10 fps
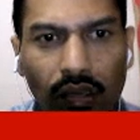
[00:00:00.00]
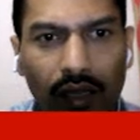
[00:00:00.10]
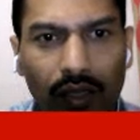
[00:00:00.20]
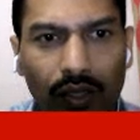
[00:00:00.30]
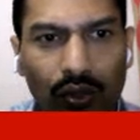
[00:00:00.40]

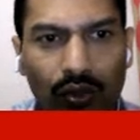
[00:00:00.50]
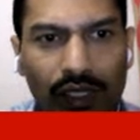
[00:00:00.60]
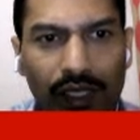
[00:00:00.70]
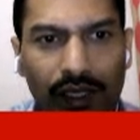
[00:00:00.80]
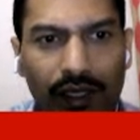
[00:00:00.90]
you
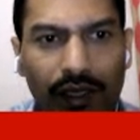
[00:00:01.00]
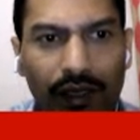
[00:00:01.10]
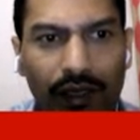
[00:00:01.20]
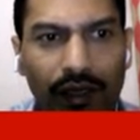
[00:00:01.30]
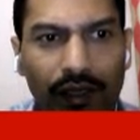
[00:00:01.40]
see
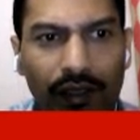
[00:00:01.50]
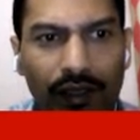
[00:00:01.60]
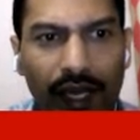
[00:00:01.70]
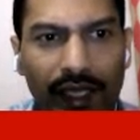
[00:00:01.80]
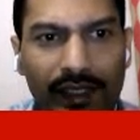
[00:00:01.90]

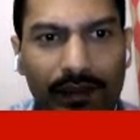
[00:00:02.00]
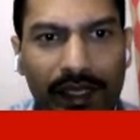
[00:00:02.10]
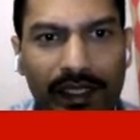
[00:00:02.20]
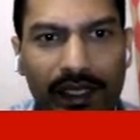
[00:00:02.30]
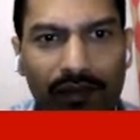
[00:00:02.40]
the
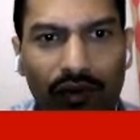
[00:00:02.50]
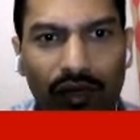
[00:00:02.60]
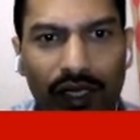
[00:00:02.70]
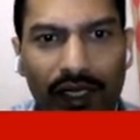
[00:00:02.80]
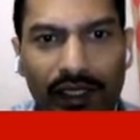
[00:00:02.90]
expression
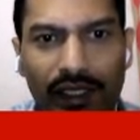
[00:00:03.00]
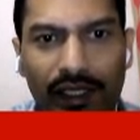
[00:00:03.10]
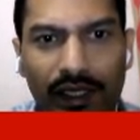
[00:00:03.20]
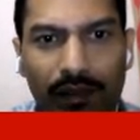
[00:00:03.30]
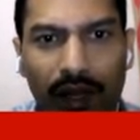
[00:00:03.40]
for energy
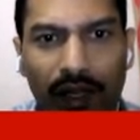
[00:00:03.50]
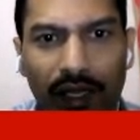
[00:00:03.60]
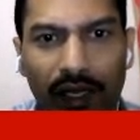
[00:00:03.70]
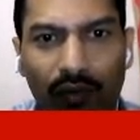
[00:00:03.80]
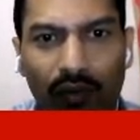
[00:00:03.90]
in a
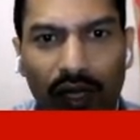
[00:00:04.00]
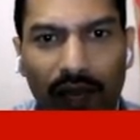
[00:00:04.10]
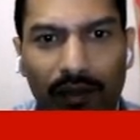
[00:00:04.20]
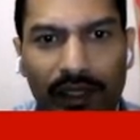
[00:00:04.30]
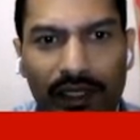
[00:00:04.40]
particle in
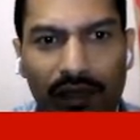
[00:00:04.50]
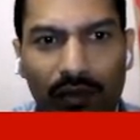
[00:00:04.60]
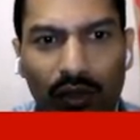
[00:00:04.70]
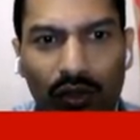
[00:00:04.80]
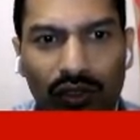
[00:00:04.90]
one-dimensional
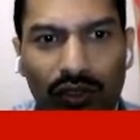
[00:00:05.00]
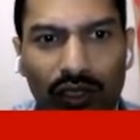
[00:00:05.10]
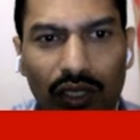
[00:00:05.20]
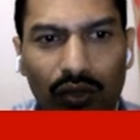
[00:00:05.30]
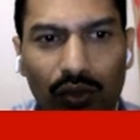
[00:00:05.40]
box,
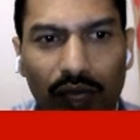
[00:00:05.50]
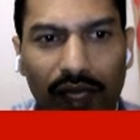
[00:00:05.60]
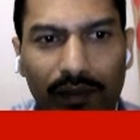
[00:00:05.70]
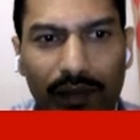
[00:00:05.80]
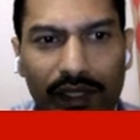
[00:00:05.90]
you can
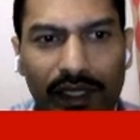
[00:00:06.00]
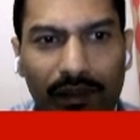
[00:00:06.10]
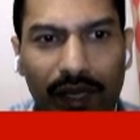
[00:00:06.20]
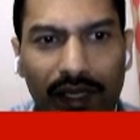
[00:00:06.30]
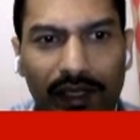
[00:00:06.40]
represent
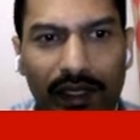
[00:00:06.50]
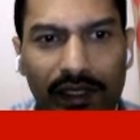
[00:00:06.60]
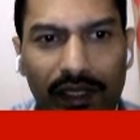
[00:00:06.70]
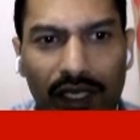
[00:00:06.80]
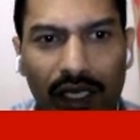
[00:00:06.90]
by this.
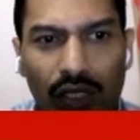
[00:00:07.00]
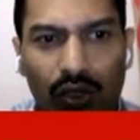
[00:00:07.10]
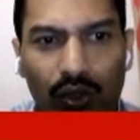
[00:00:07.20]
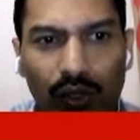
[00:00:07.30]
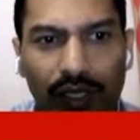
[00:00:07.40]

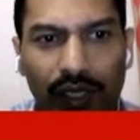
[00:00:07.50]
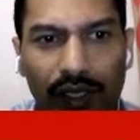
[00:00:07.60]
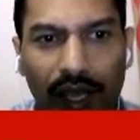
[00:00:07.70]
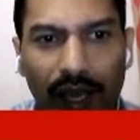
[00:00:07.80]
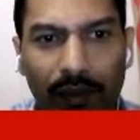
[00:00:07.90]
So here
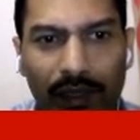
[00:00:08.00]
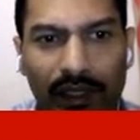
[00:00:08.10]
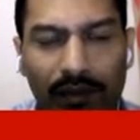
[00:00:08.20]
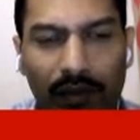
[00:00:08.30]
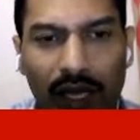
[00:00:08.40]
m is
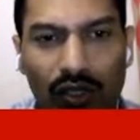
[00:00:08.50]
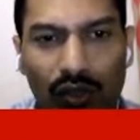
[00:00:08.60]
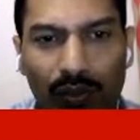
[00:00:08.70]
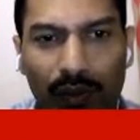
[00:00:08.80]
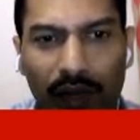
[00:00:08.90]
the mass
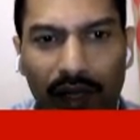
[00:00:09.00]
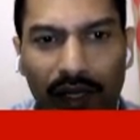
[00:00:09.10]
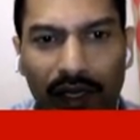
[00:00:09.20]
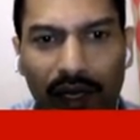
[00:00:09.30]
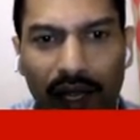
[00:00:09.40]
of a
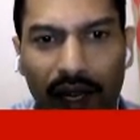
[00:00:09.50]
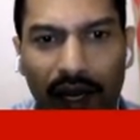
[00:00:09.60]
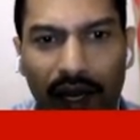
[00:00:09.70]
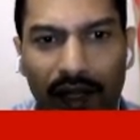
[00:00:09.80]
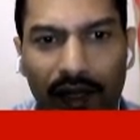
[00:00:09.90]
particle
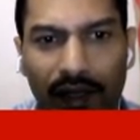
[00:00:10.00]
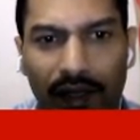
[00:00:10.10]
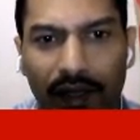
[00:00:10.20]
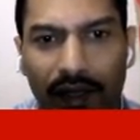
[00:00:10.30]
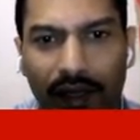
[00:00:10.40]
and
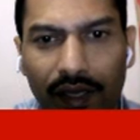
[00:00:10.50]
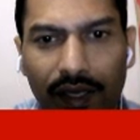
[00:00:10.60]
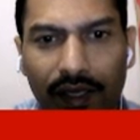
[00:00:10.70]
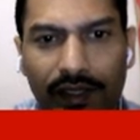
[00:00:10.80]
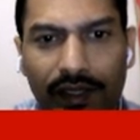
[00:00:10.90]
a
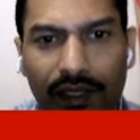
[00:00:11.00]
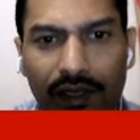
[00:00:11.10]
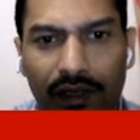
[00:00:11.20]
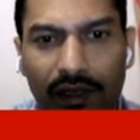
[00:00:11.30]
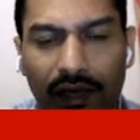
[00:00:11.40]
is
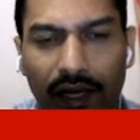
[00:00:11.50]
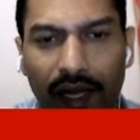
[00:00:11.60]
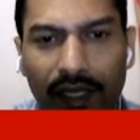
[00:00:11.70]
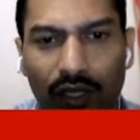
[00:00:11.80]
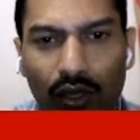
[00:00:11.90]
the
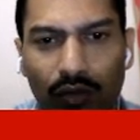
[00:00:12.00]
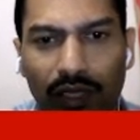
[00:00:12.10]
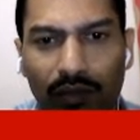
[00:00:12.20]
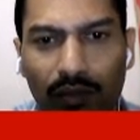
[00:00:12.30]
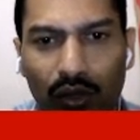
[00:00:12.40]
length of
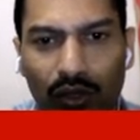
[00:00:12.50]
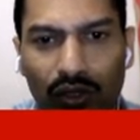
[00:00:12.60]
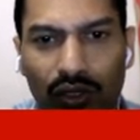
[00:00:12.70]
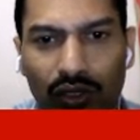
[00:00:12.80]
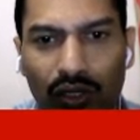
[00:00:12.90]
the
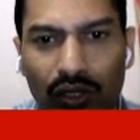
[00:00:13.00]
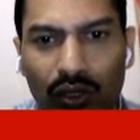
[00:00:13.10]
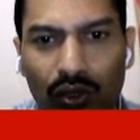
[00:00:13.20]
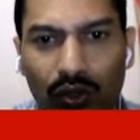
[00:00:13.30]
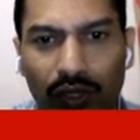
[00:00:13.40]
box.
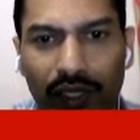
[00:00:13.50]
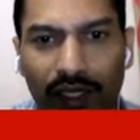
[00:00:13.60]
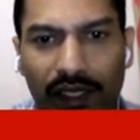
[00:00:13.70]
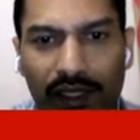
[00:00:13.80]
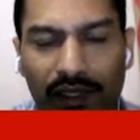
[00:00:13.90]
So it
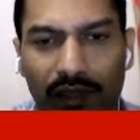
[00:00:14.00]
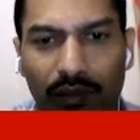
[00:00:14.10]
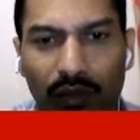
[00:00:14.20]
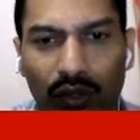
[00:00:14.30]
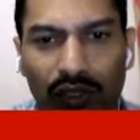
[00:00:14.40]
is the
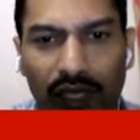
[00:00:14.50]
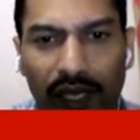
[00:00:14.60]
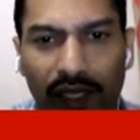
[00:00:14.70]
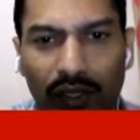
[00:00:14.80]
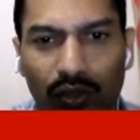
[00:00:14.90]
box length,